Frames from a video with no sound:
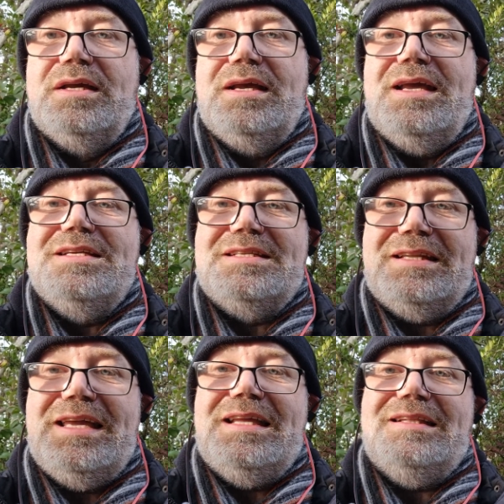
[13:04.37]
is
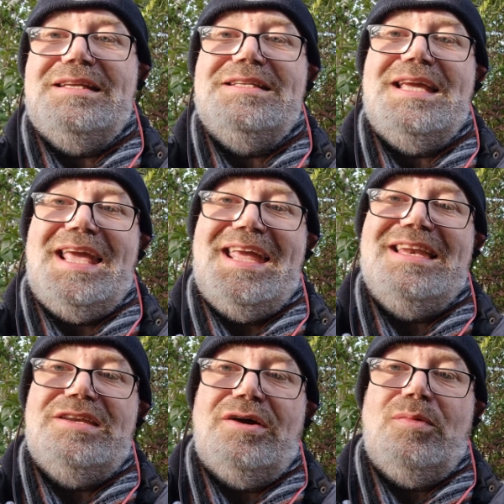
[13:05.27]
likely to
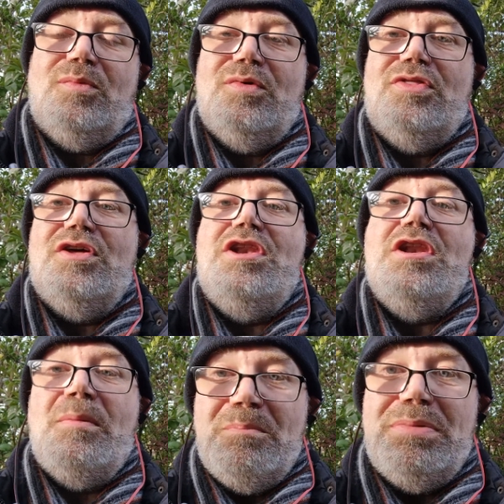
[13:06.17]
end up with the
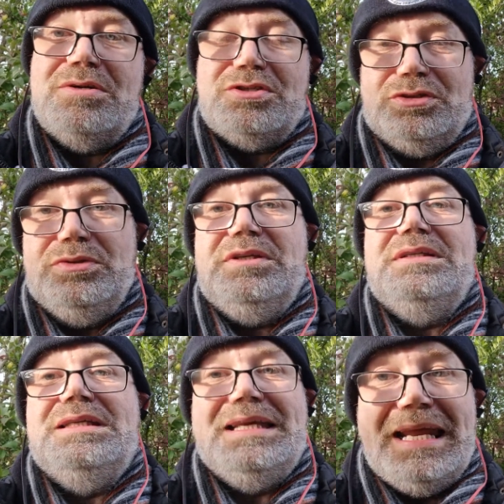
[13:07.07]
numbers
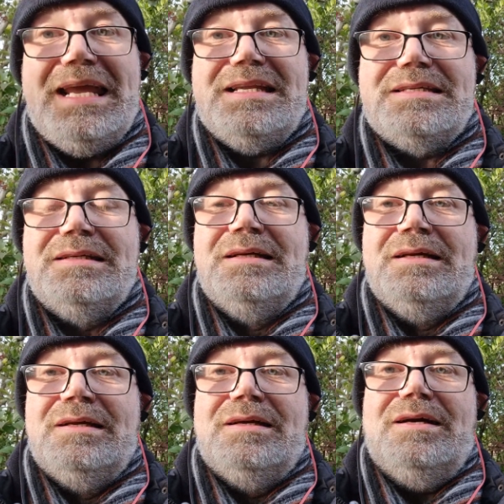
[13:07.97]
looking great
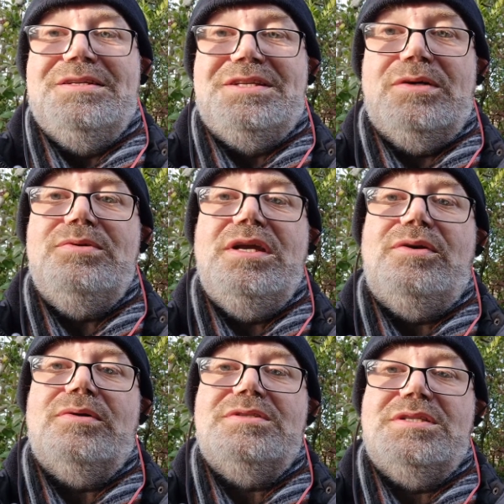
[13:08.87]
until you
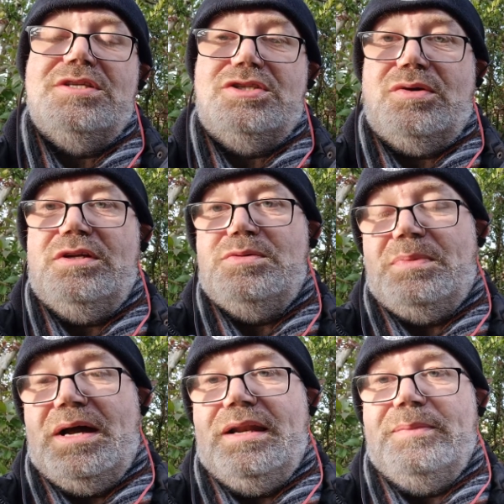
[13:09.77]
got to the Scottish
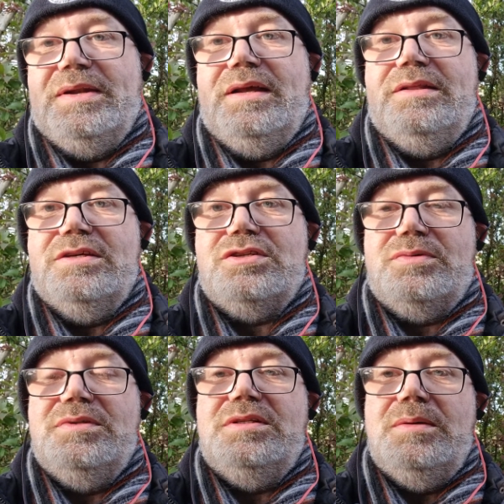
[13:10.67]
Parliament, and there's
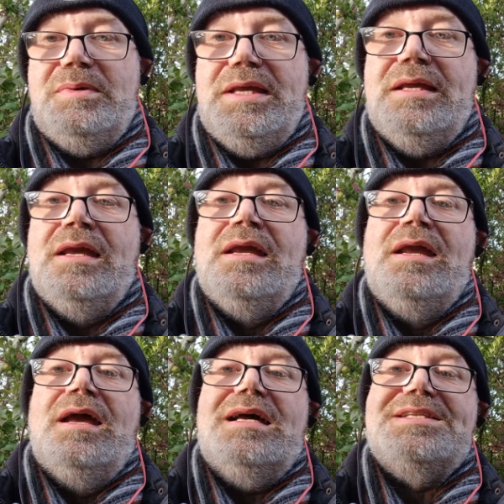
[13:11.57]
going to be
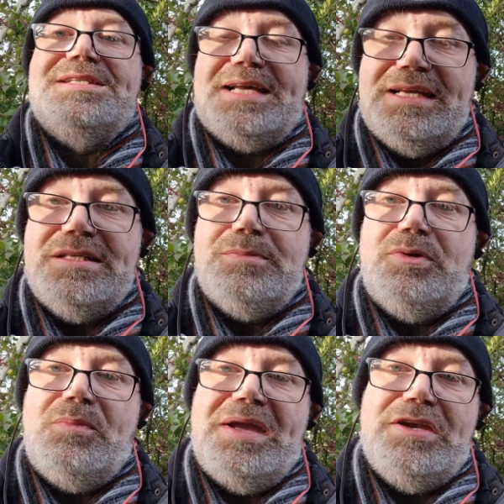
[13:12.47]
a
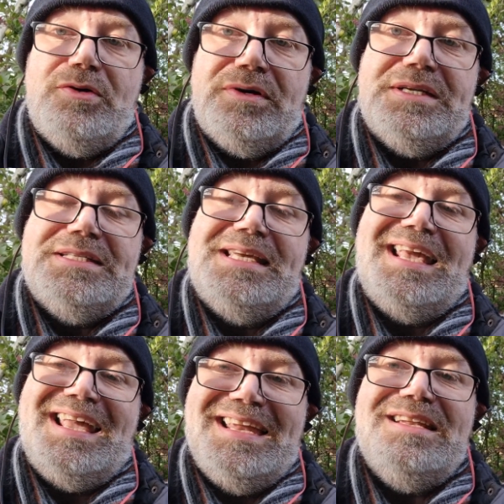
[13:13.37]
sizable minority
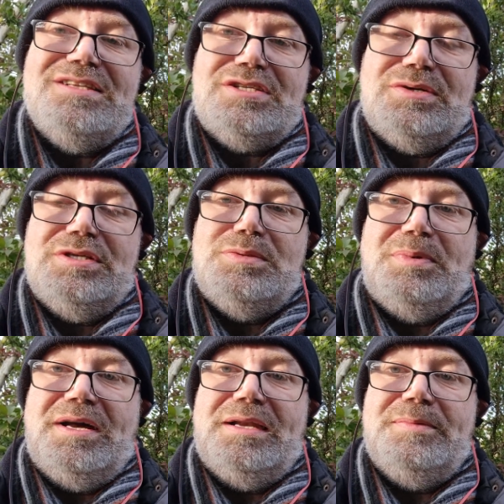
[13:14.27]
in the Scottish
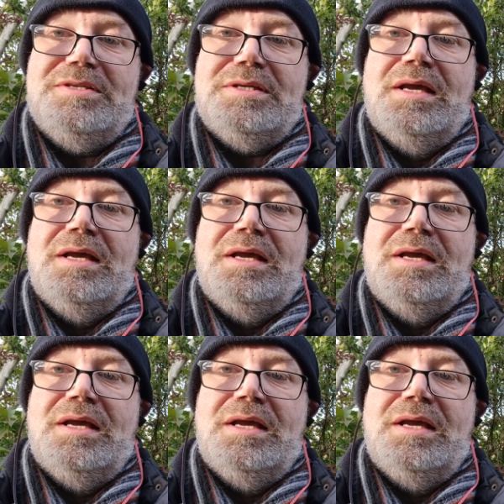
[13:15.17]
Parliament,